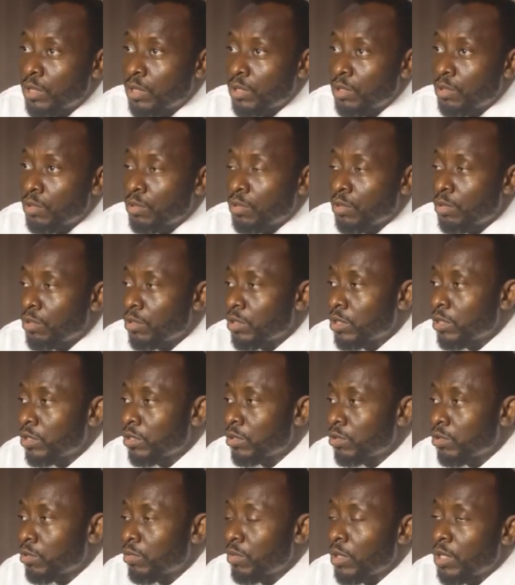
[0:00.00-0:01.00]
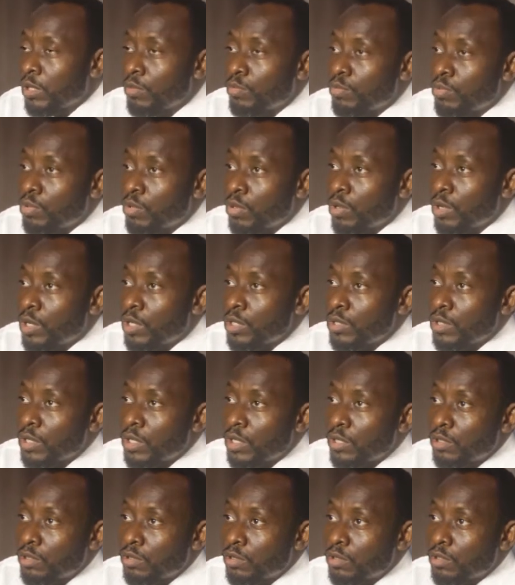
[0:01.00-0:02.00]
You see so many poor
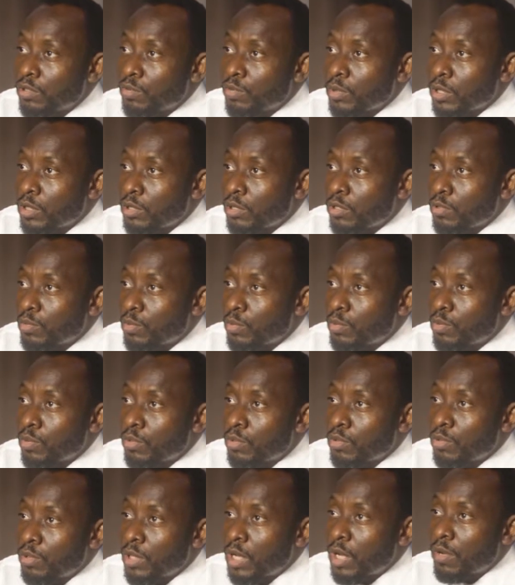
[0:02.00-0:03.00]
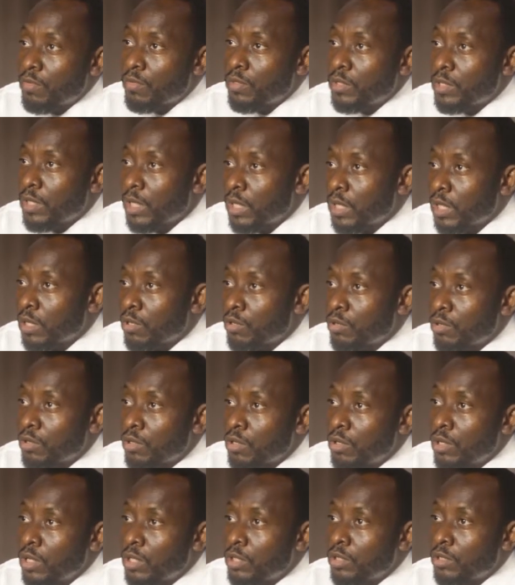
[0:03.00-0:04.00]
installations because people don't have the technical
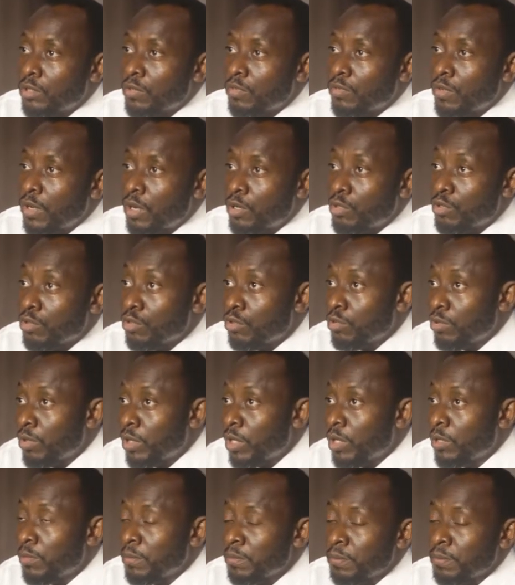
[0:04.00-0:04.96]
knowledge of how to do it.